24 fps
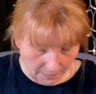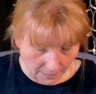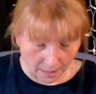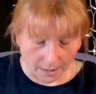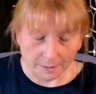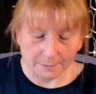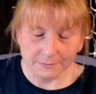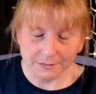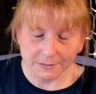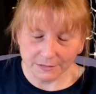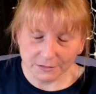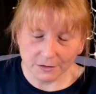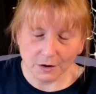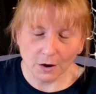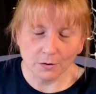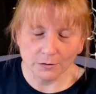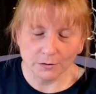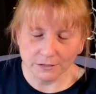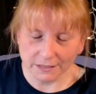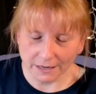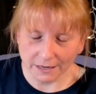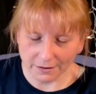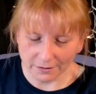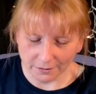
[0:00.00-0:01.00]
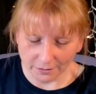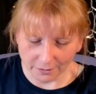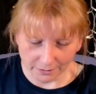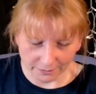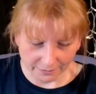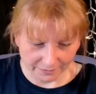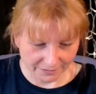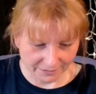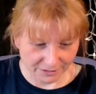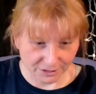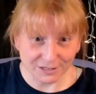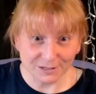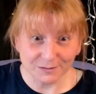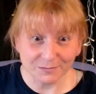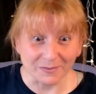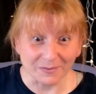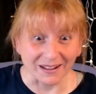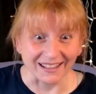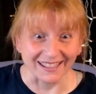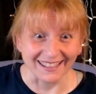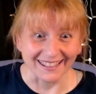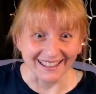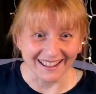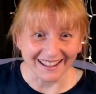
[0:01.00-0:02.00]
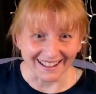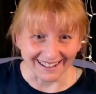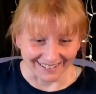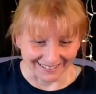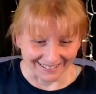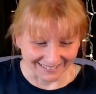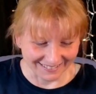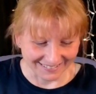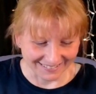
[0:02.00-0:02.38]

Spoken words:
I'm so tickled just by that.